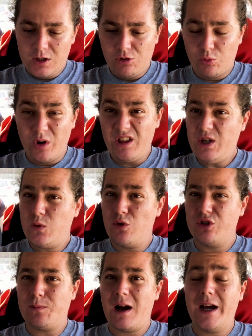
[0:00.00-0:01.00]
Really cool
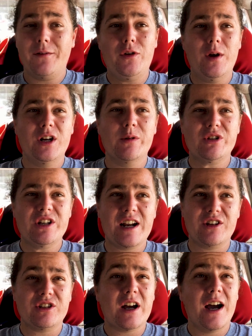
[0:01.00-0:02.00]
spot. If you end up sitting
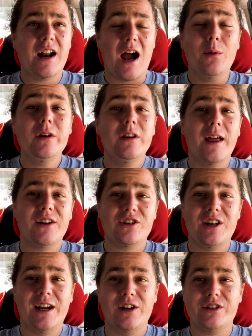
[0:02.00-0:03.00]
outside, I really like
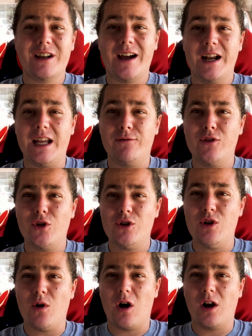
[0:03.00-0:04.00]
sitting outside, even though
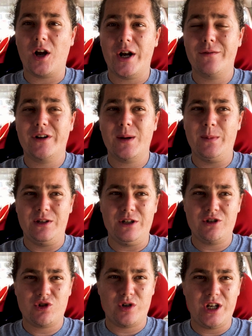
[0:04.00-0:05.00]
you are kind of on a busy
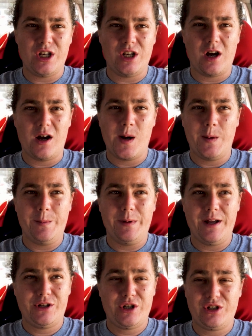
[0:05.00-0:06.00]
street.
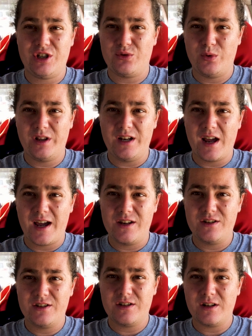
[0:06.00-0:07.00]
It's just a really
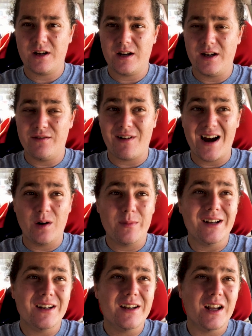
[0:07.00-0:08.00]
nice
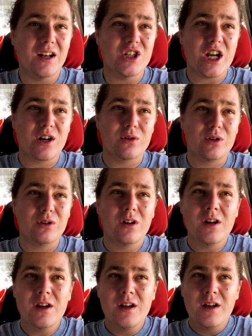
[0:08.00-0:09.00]
environment in general.
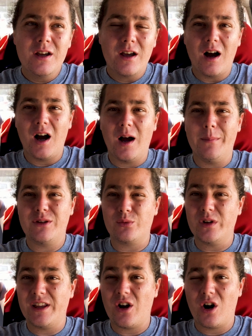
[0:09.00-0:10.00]
It's
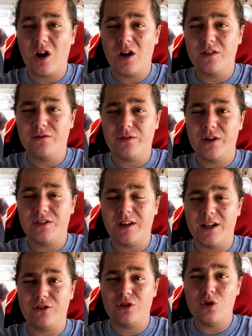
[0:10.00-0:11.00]
really hard for it to
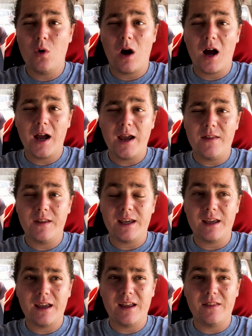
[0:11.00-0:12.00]
get too hot
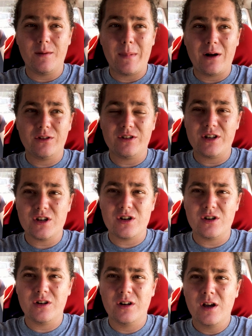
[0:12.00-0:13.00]
in the mountains
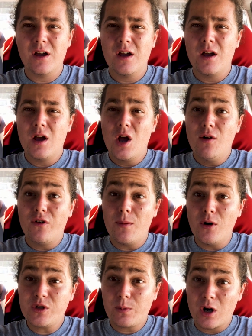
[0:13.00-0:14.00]
here for the
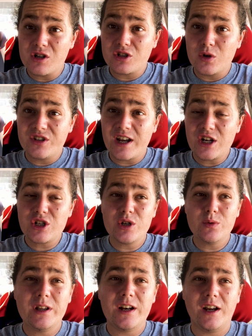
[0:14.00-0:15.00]
most part, so it's actually
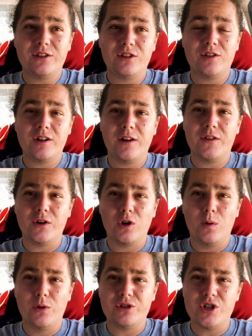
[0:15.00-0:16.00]
nice to sit out there
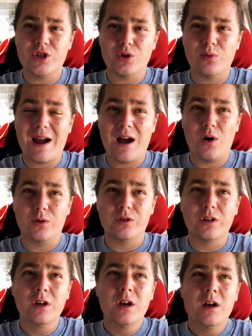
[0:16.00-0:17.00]
almost year round.
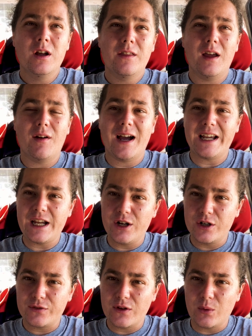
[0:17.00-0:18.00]
They've got
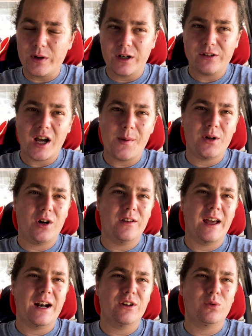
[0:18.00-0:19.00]
heaters for the winter time and all
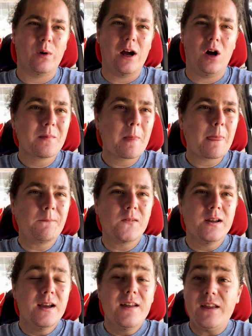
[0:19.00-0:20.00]
that as well.
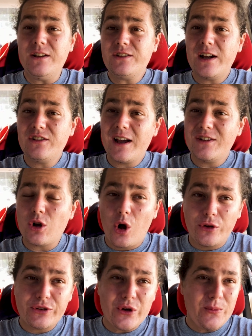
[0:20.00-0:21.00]
The inside's nice
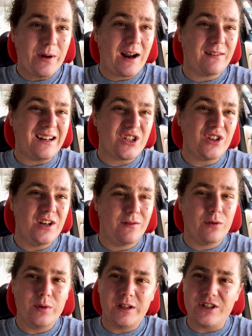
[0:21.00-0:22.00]
also, but I've actually never
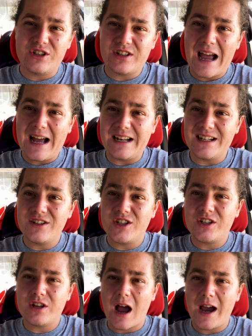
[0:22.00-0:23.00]
really sat
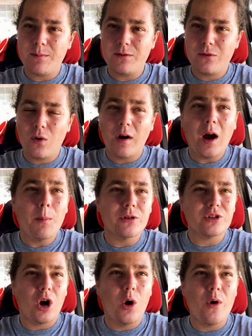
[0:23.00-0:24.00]
inside before. I
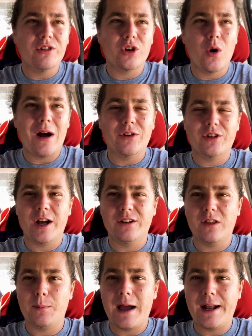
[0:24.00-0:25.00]
almost always go outside to
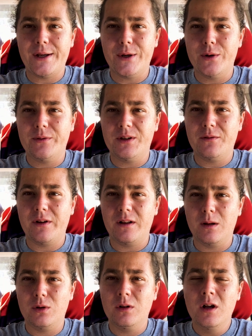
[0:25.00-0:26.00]
the patio if it's
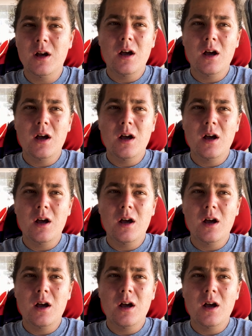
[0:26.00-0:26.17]
available.